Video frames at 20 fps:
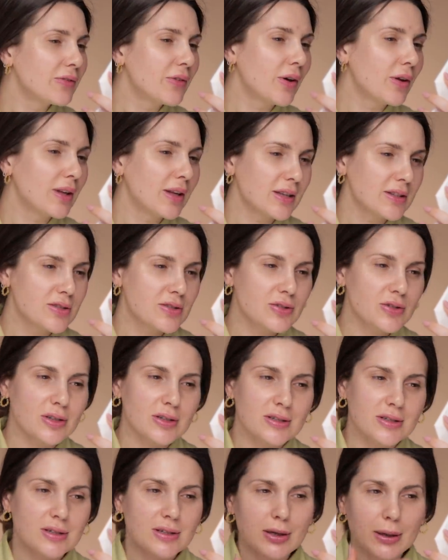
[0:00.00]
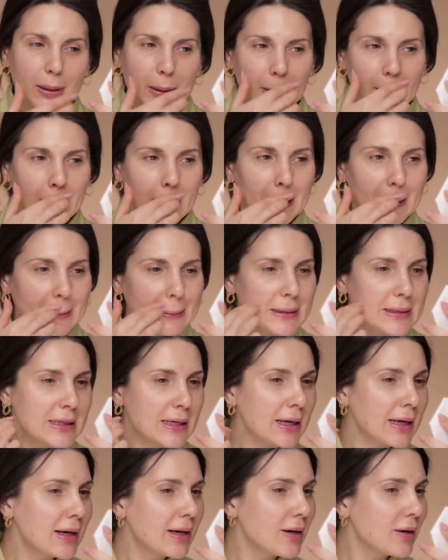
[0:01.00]
of all, let's just
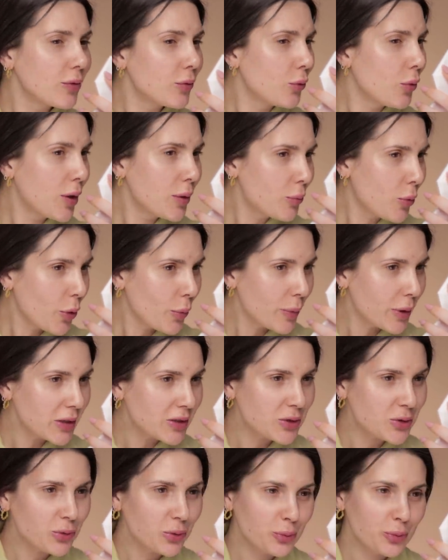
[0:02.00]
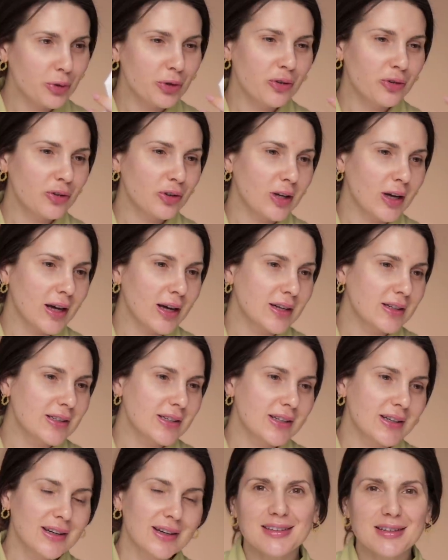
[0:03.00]
take one moment to
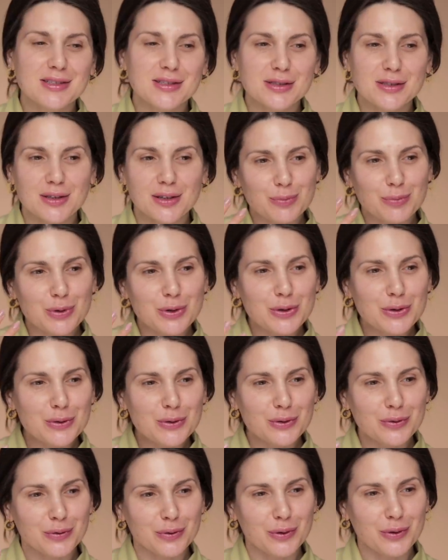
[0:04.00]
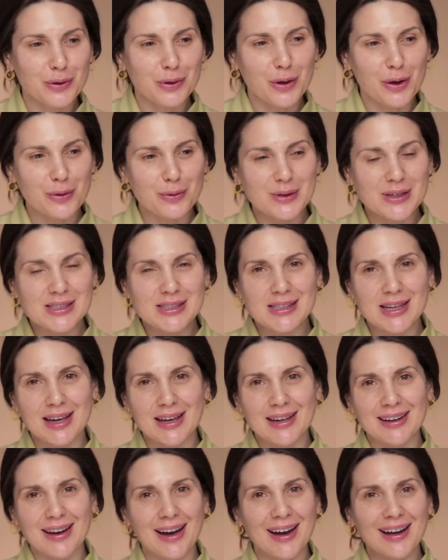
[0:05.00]
appreciate this beautiful glowy
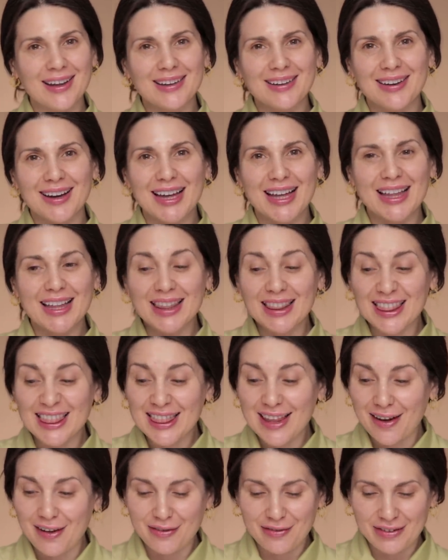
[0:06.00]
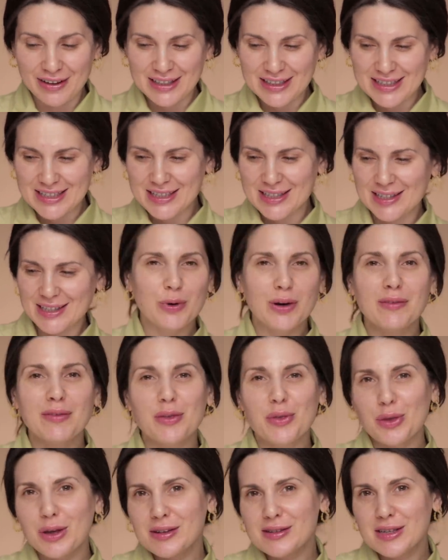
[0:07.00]
skin. I love it. One of
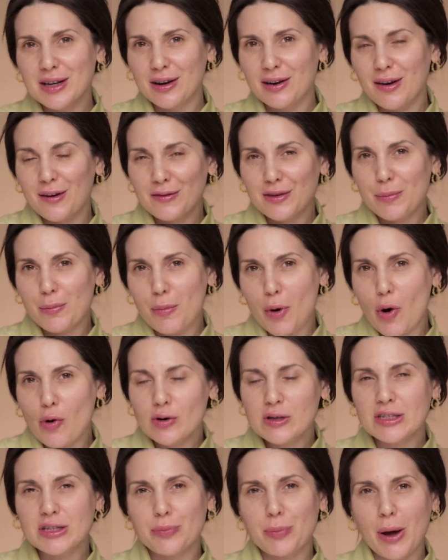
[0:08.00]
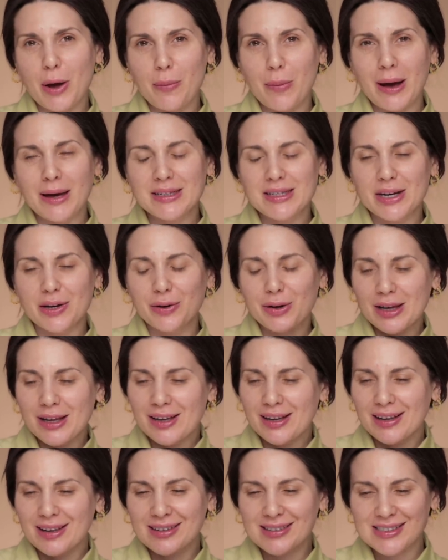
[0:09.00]
the things that I love the most about By Terry
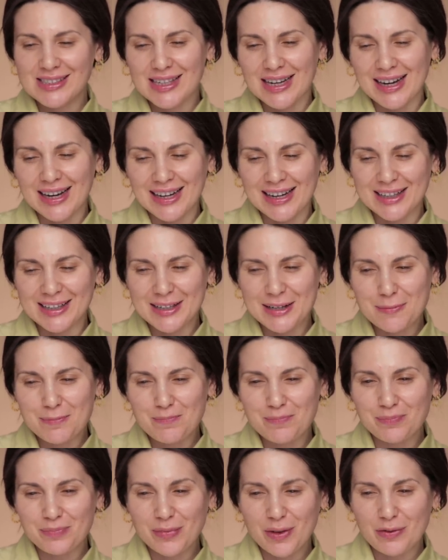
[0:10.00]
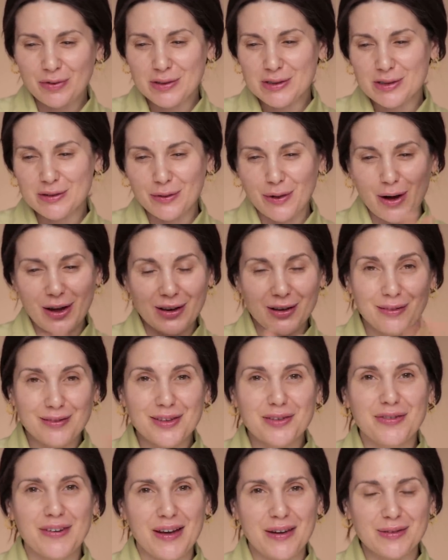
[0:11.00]
is that, first of all, I love
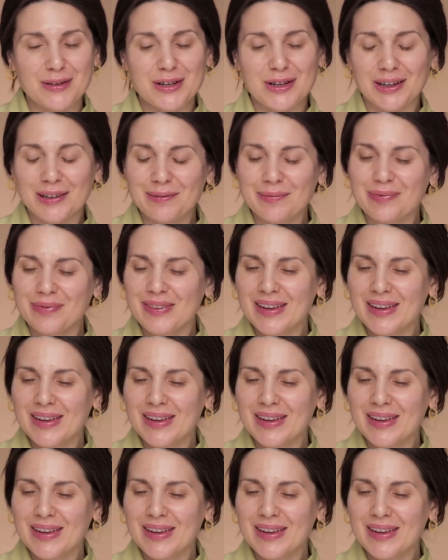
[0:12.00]
the founder,